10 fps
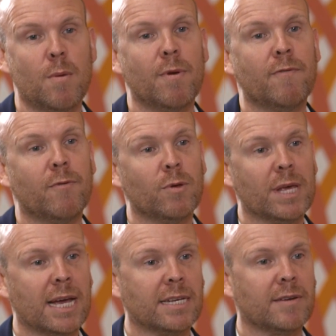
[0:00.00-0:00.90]
before
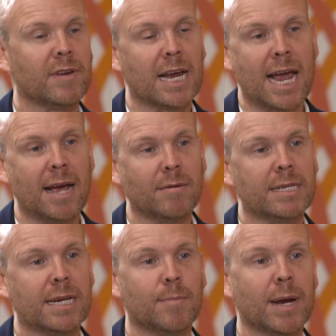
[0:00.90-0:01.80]
the end of an
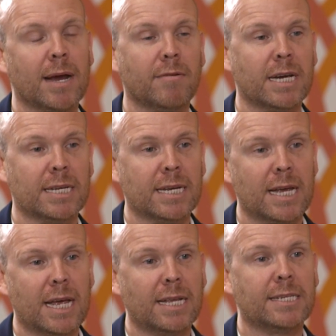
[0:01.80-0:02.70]
accounting period
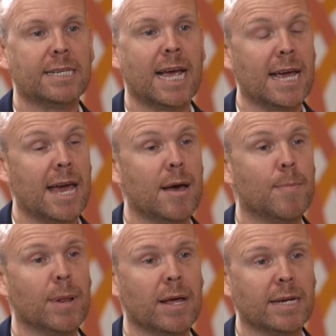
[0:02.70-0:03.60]
and say it
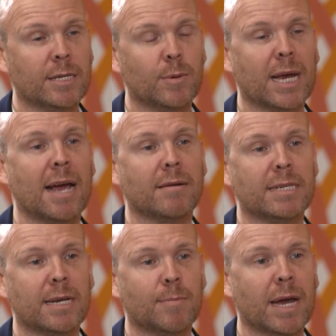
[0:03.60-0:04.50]
applies to
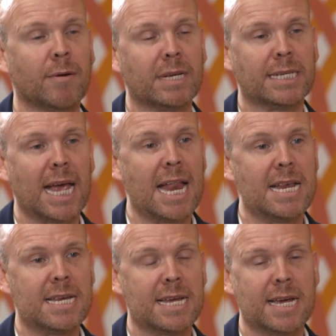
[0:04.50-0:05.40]
accounting periods
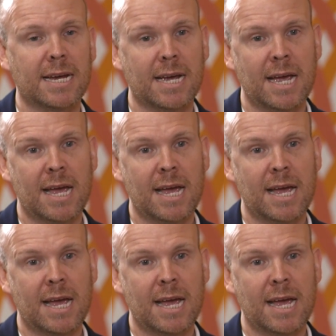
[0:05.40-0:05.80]
ending